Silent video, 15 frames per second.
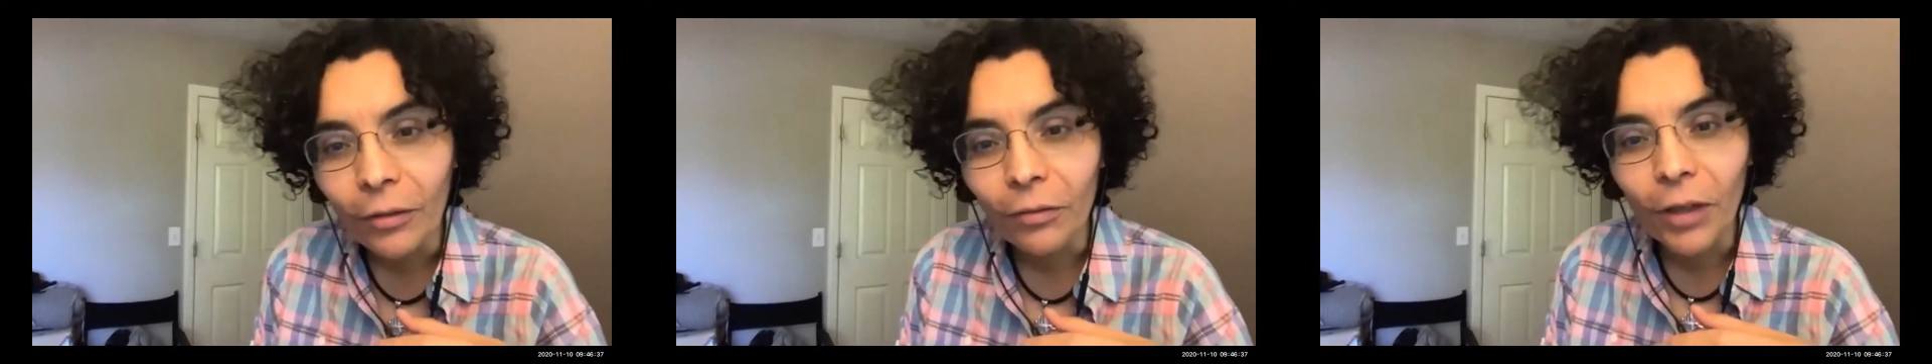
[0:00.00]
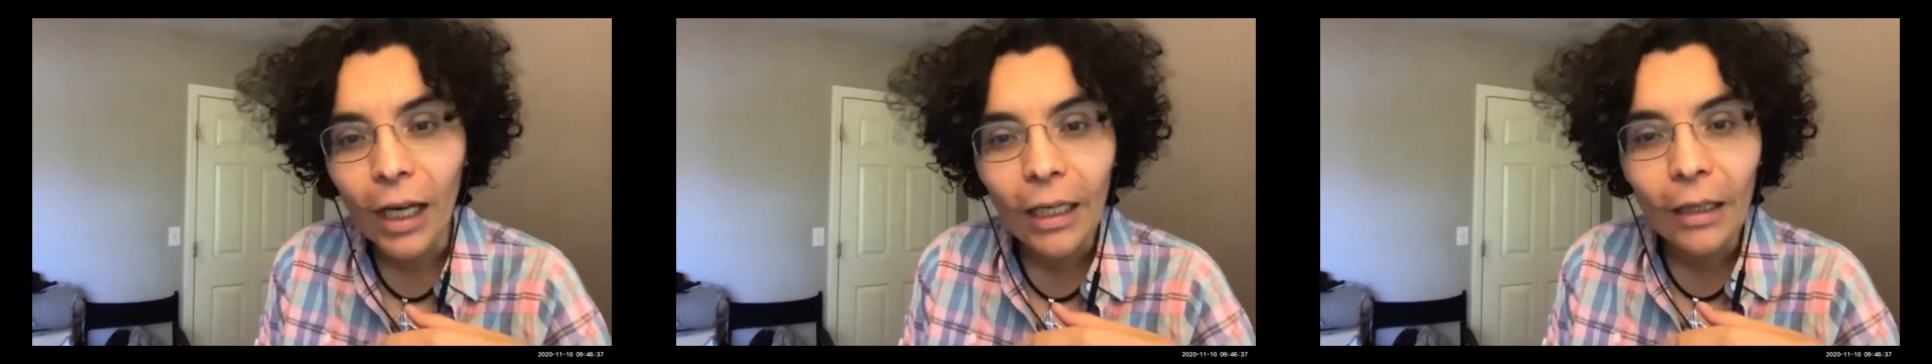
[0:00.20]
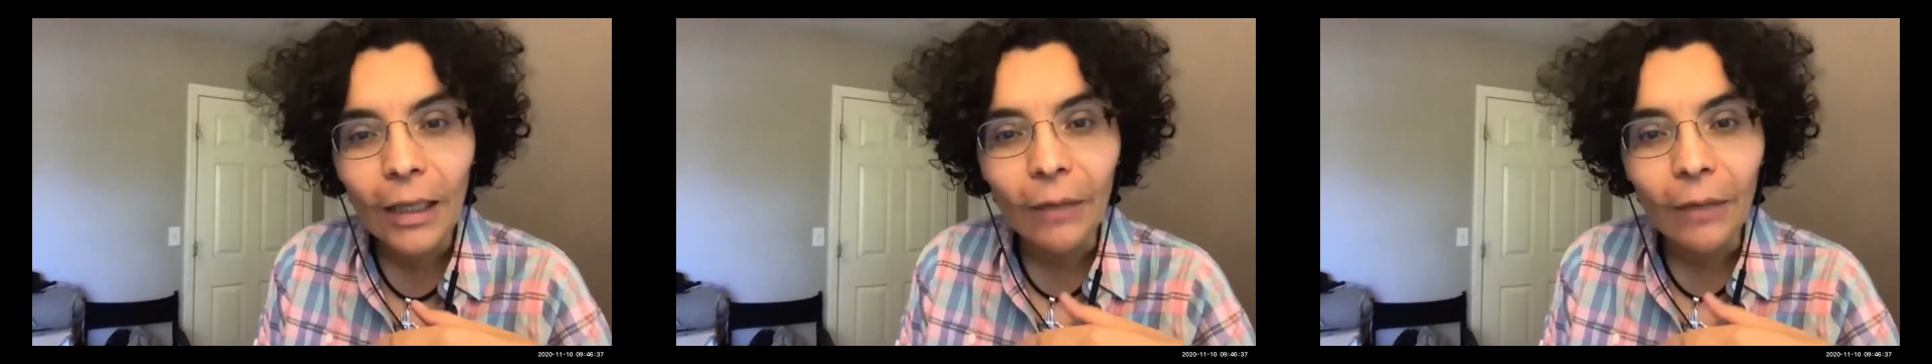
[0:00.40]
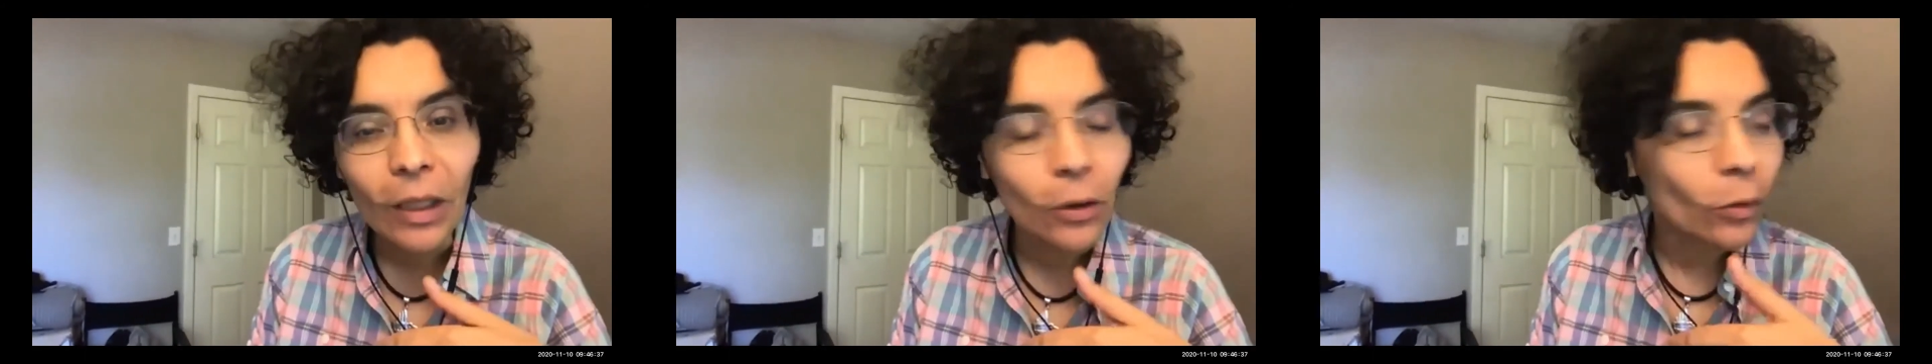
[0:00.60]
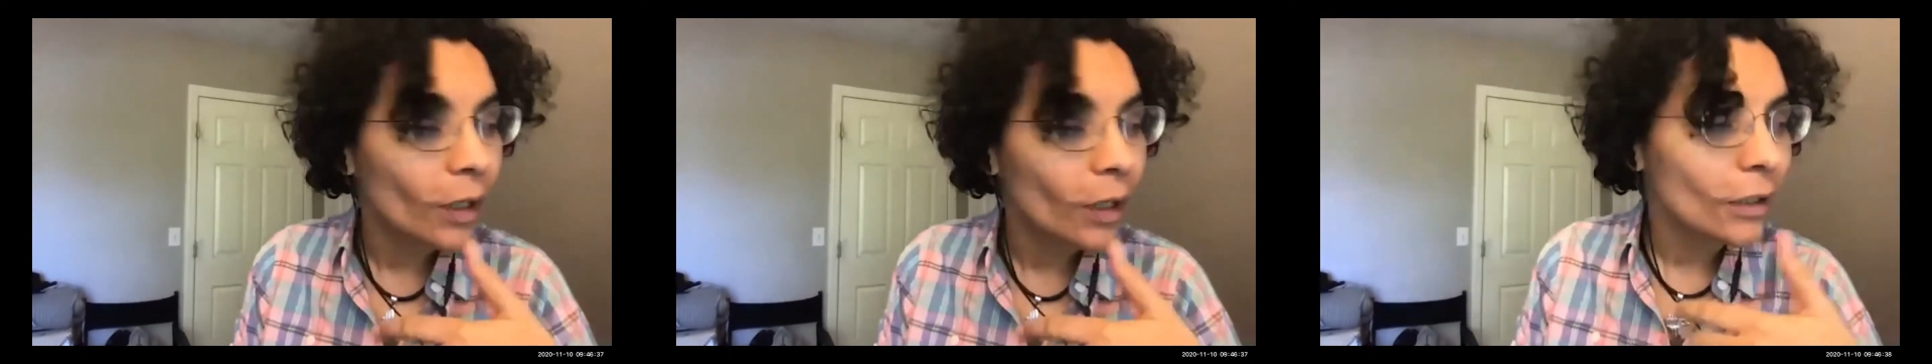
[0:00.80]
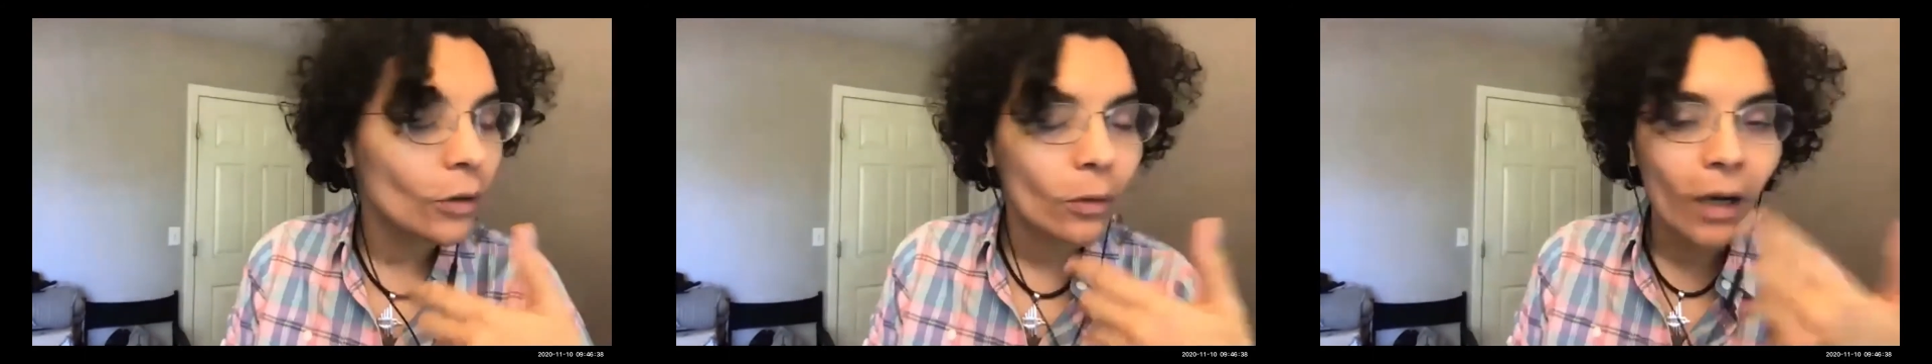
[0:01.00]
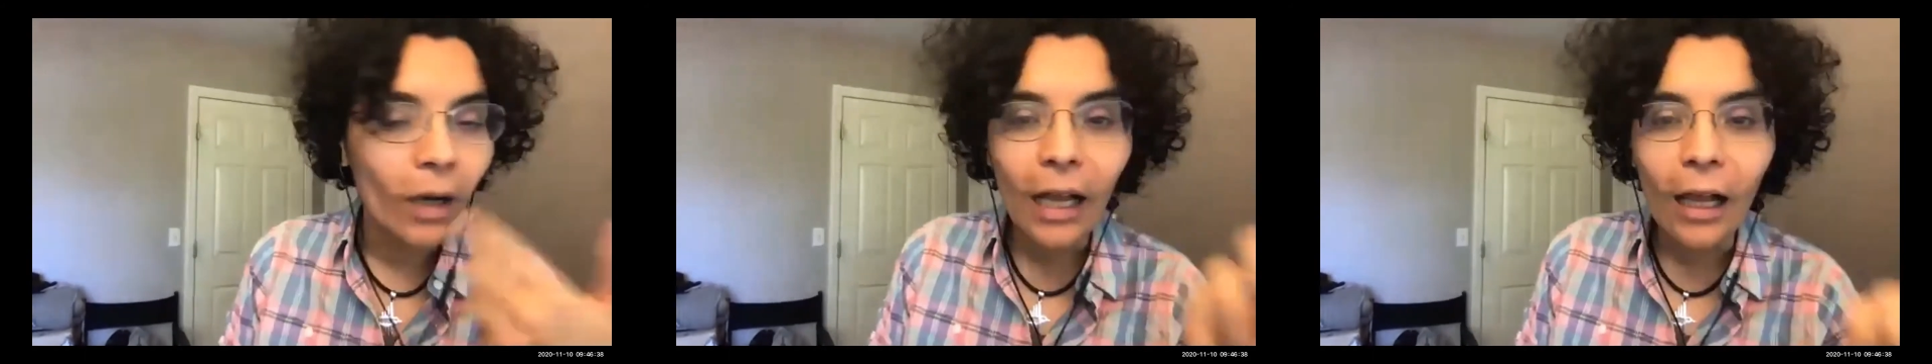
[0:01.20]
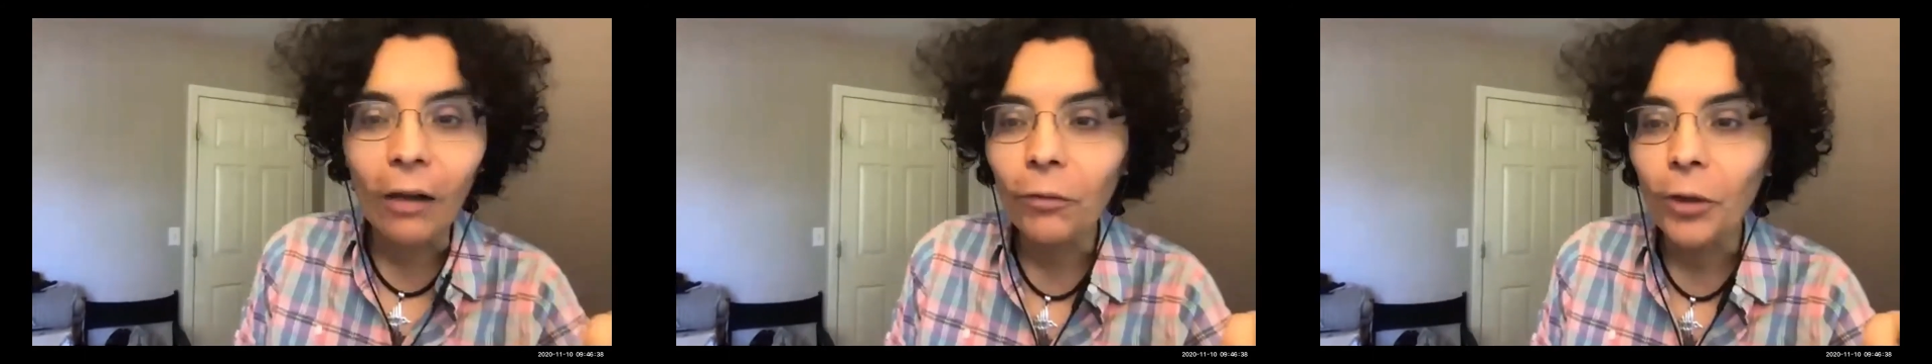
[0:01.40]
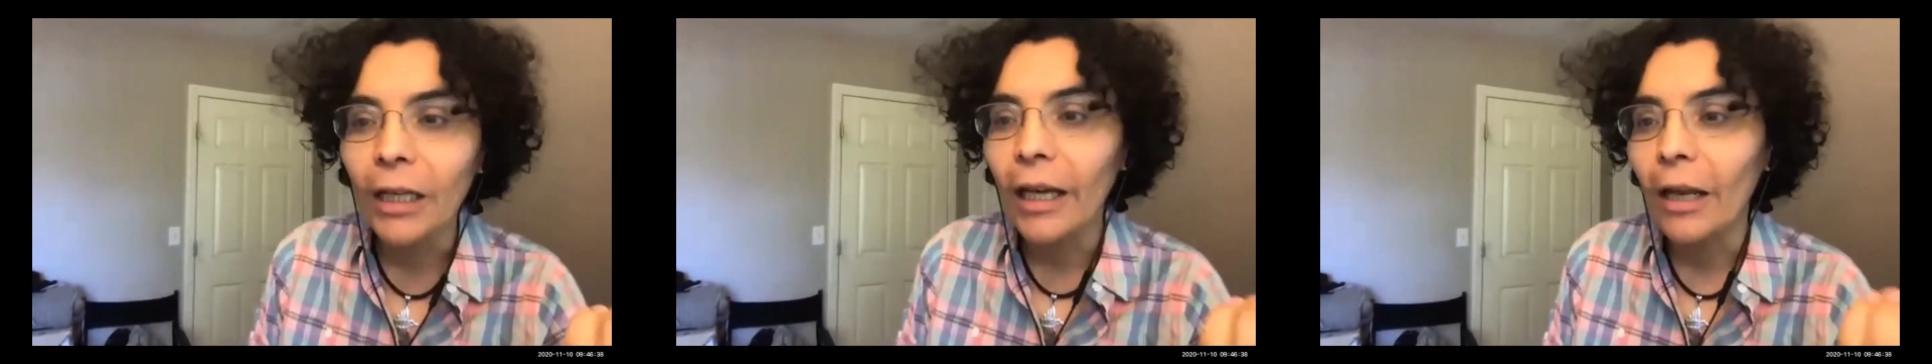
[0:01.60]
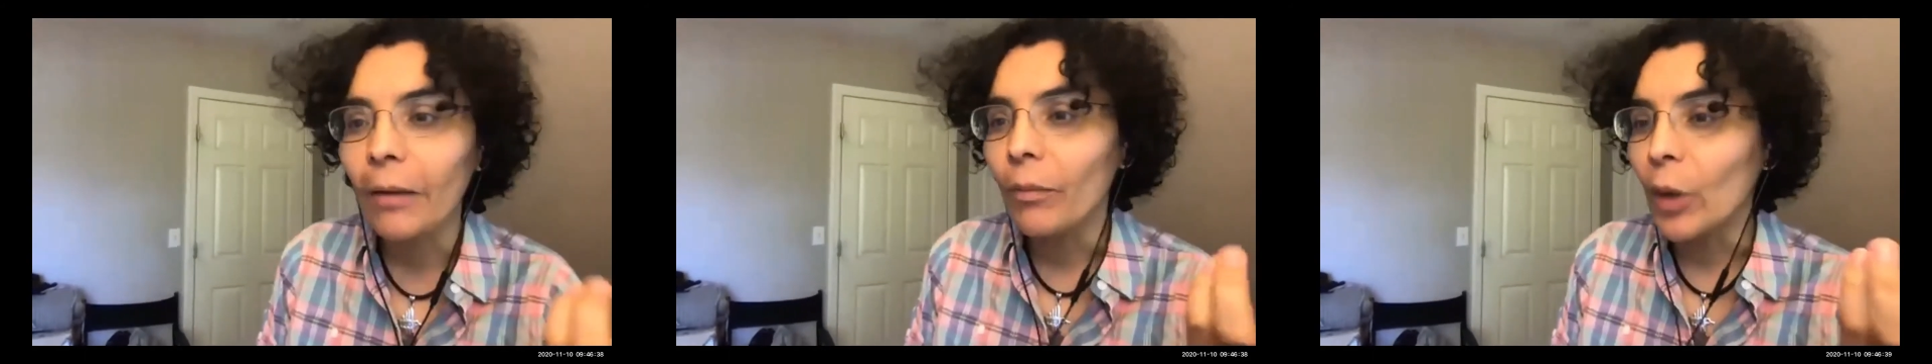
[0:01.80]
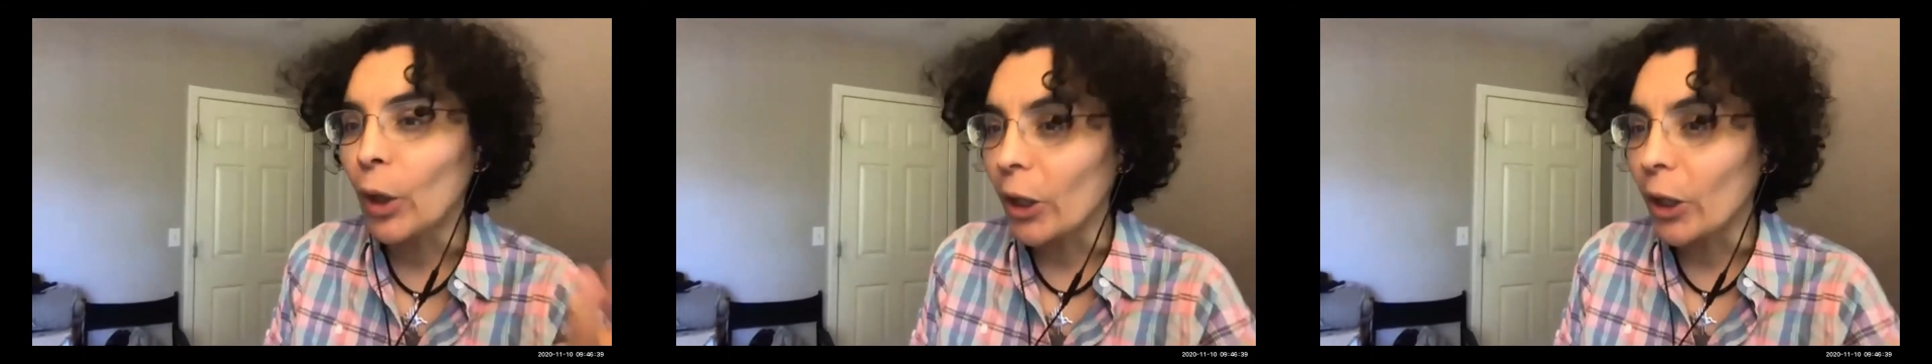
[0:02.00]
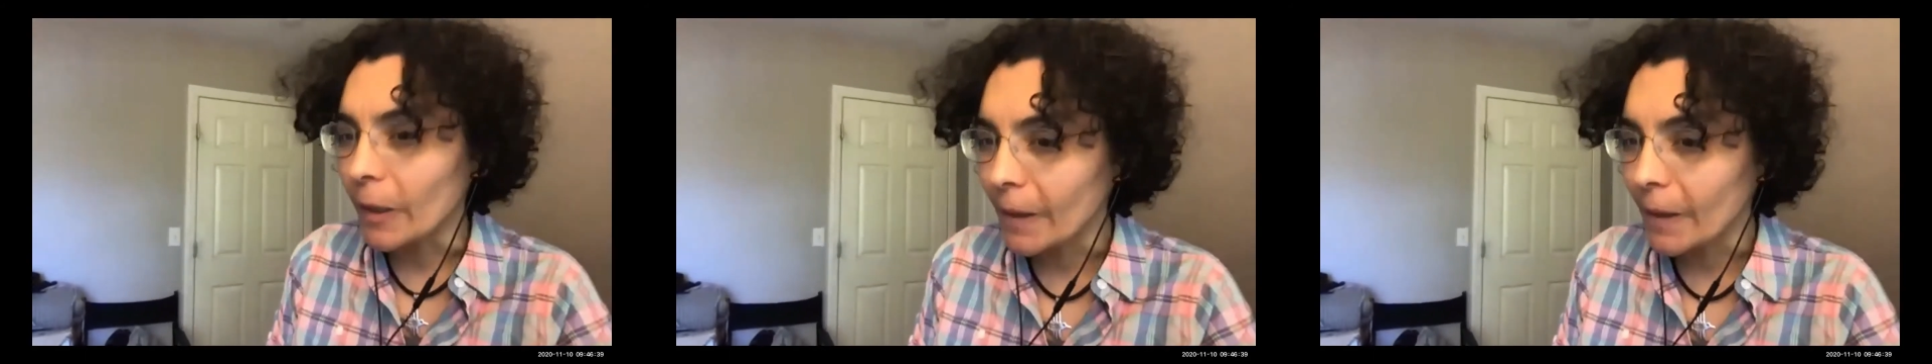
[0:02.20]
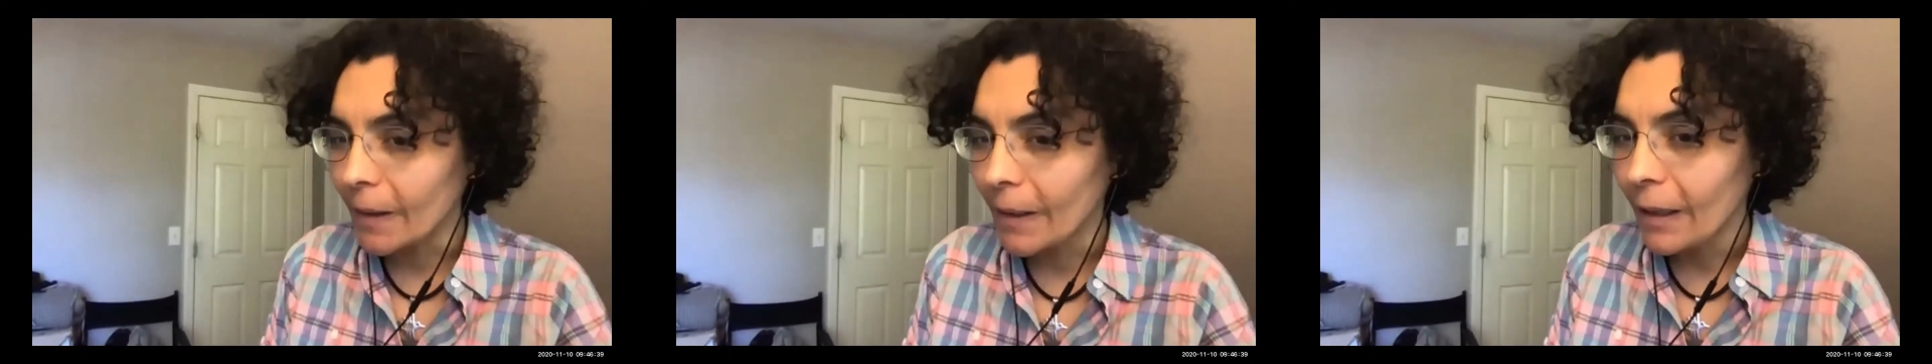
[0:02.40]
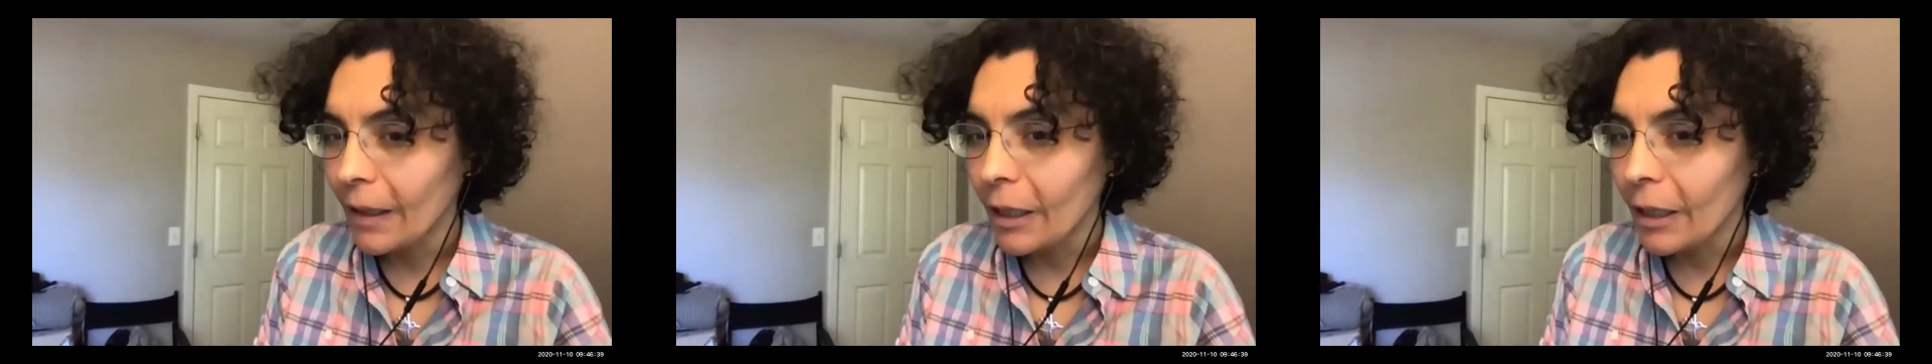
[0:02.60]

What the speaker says: right, like by 2012, we get MERS.